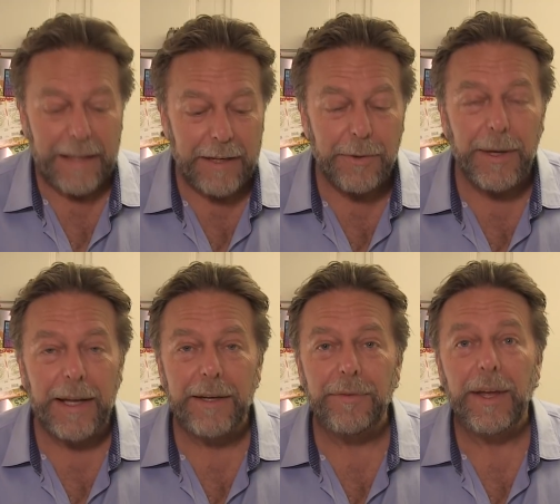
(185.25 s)
Get
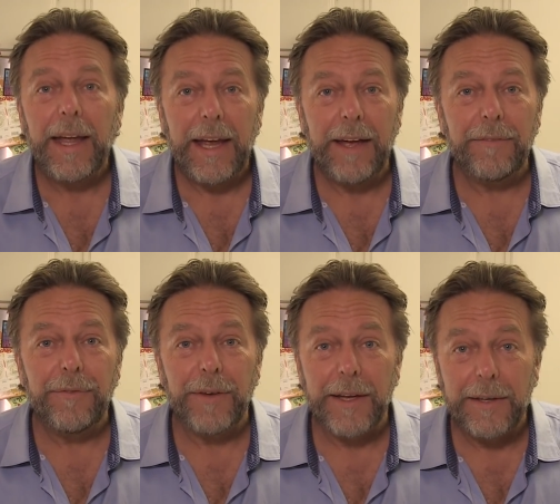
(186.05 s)
creative, have
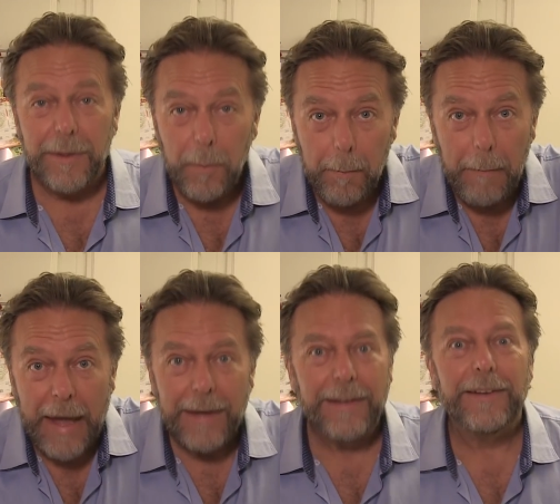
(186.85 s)
fun.
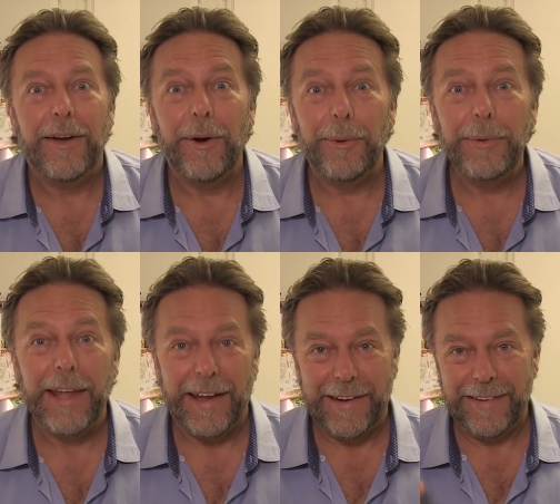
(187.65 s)
Oh
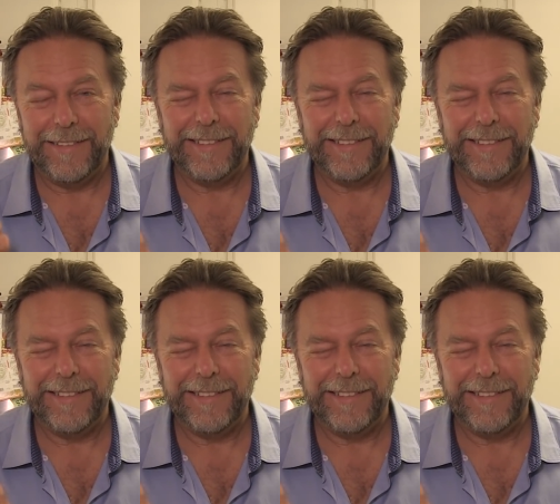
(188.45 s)
yeah.